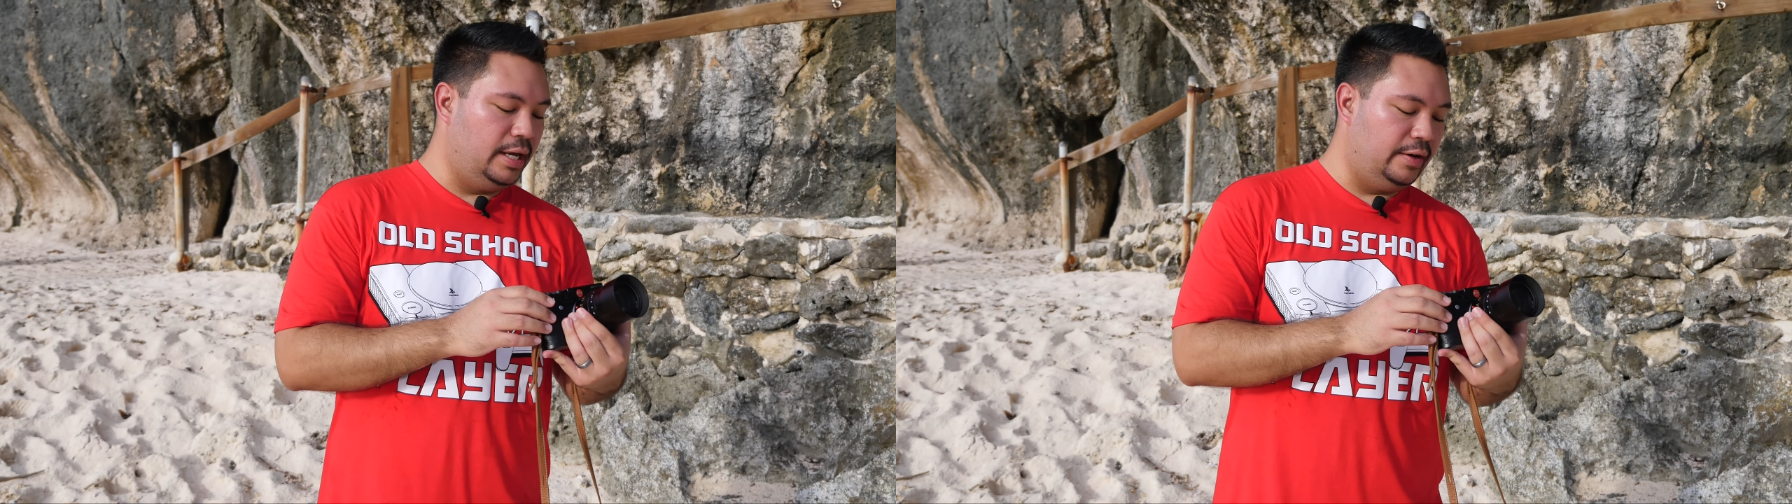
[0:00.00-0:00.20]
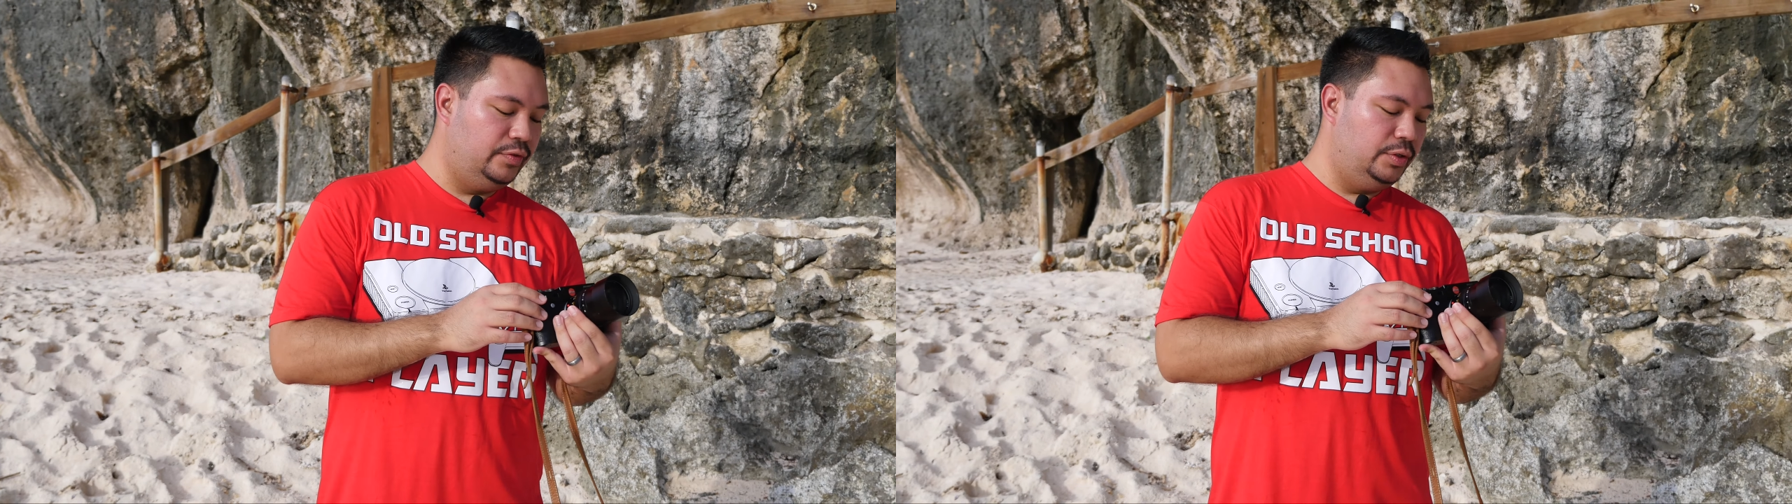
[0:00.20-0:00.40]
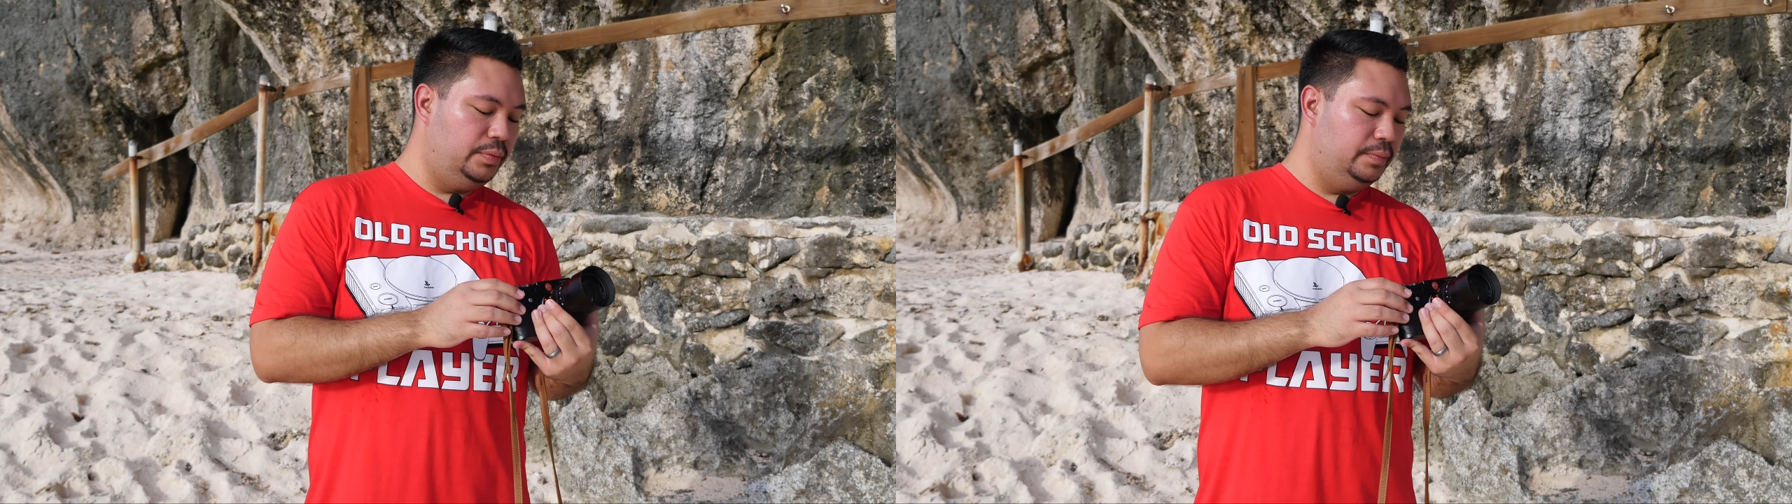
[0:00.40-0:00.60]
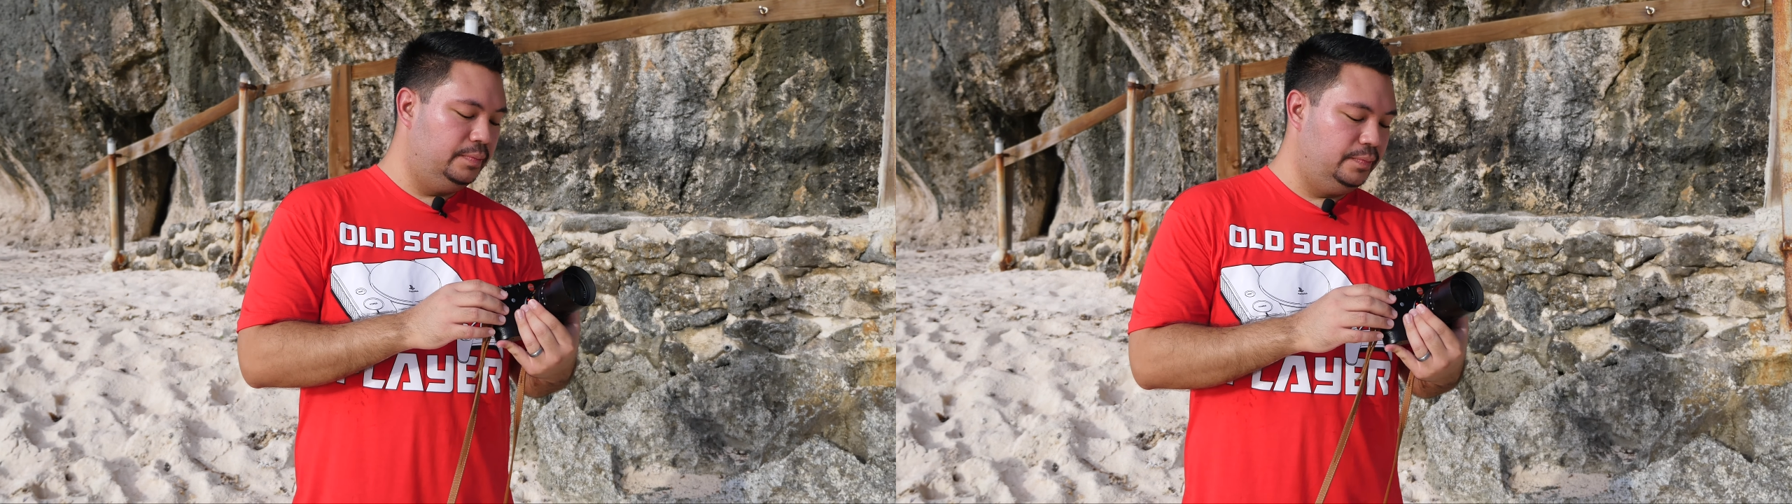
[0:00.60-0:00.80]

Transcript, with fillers: F2.